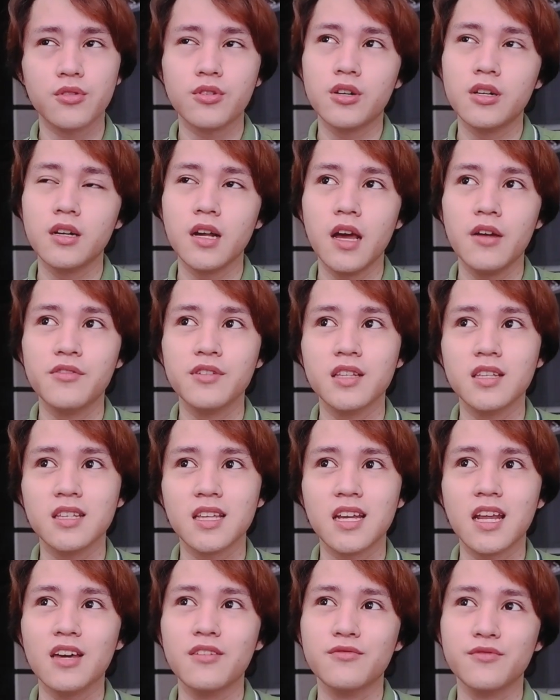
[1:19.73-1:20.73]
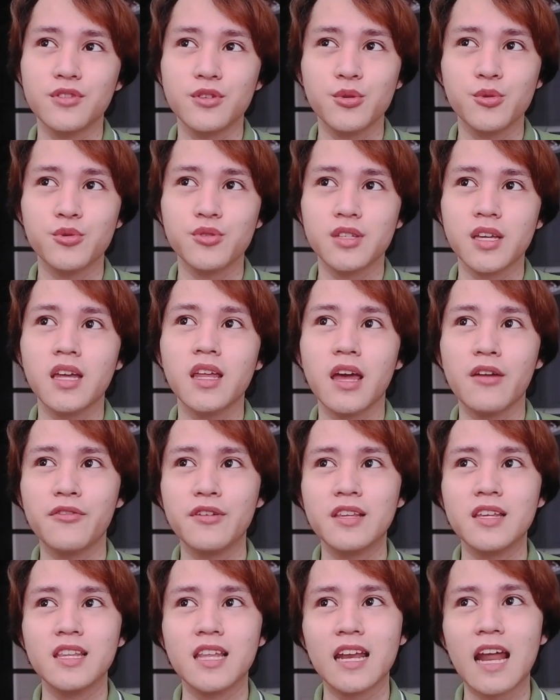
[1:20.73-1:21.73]
or everything that I've used, and
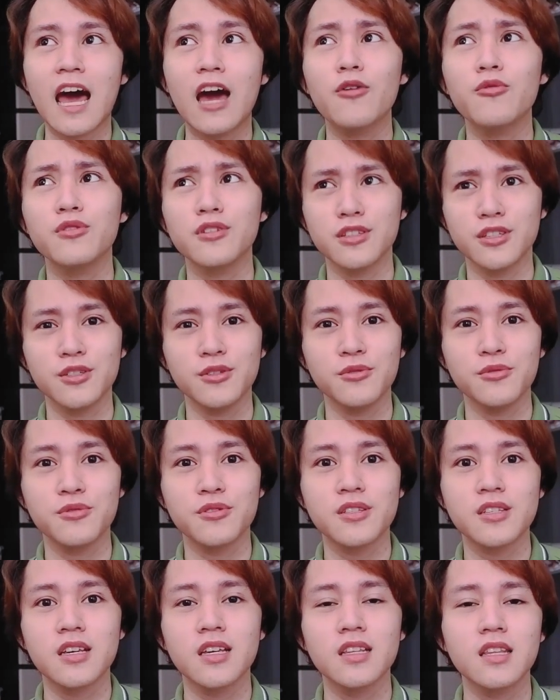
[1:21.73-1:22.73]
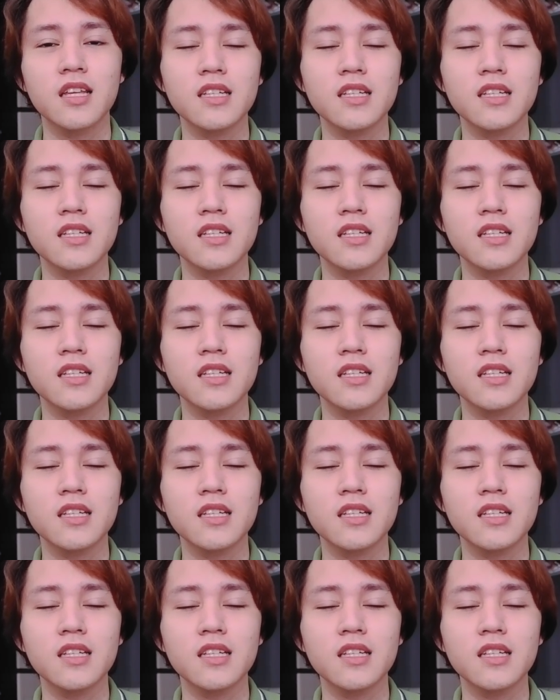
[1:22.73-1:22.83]
everything that I will use.